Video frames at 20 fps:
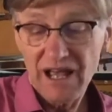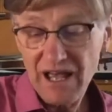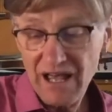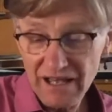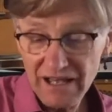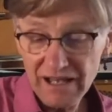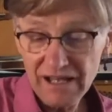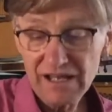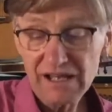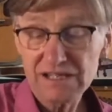
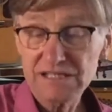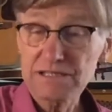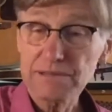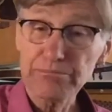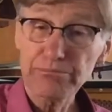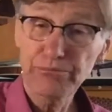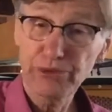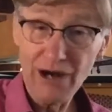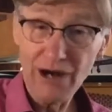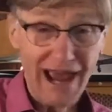is a
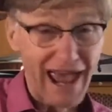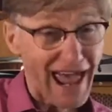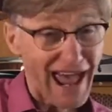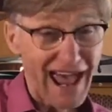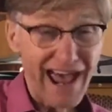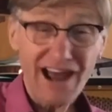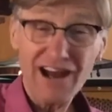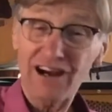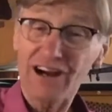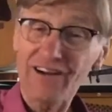
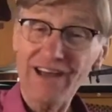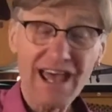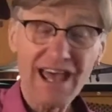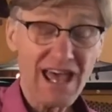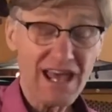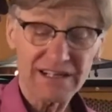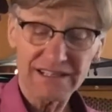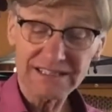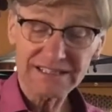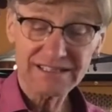prayer
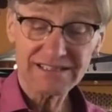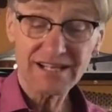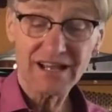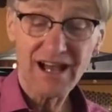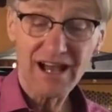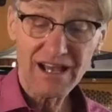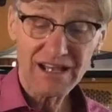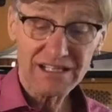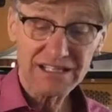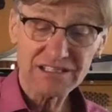and a
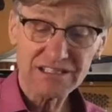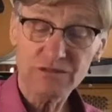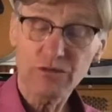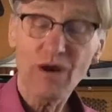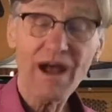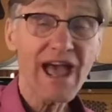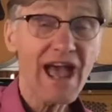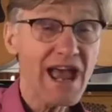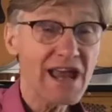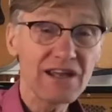touch
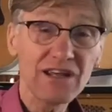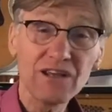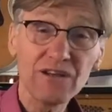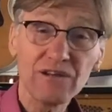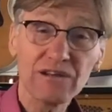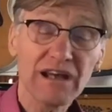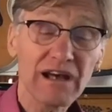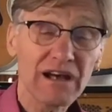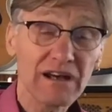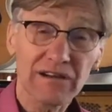when
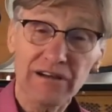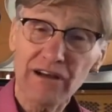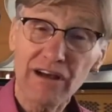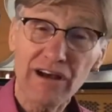you love